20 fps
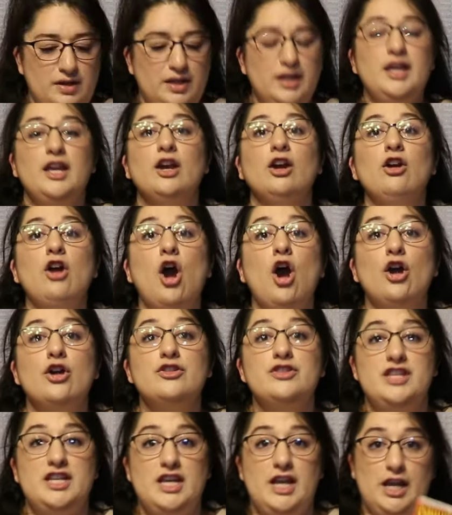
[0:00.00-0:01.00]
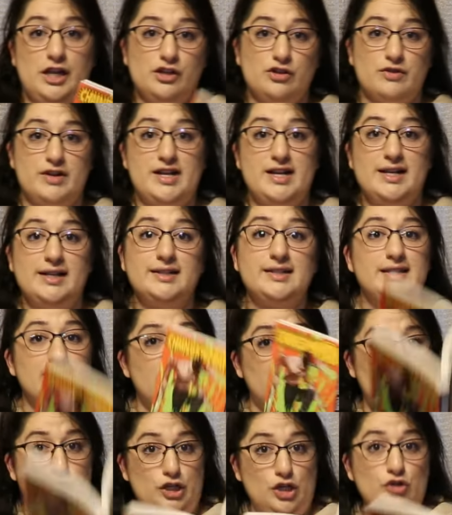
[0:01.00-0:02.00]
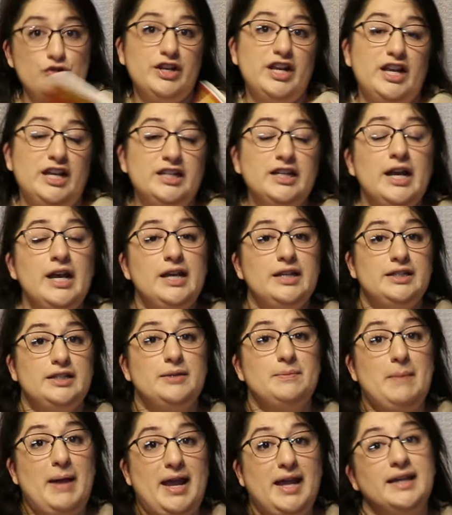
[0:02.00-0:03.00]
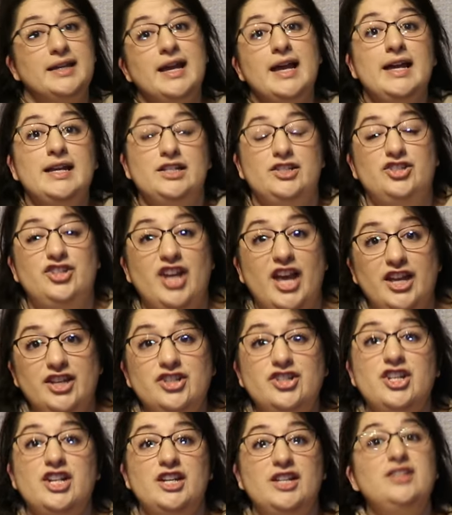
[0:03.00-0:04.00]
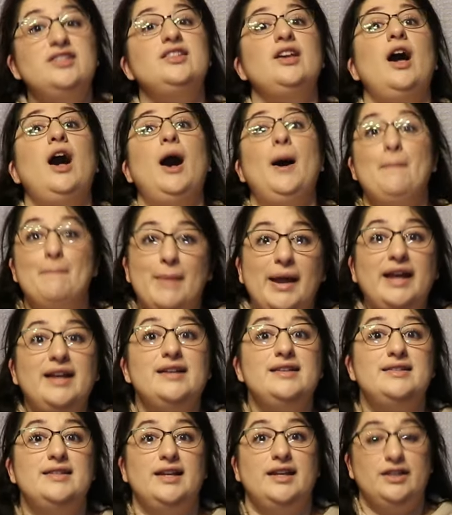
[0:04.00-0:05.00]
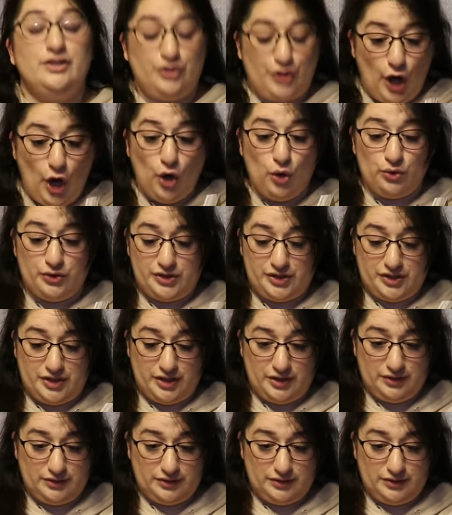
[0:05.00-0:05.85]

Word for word: Here are the ingredients that you need to make Denji's Amazing Toast.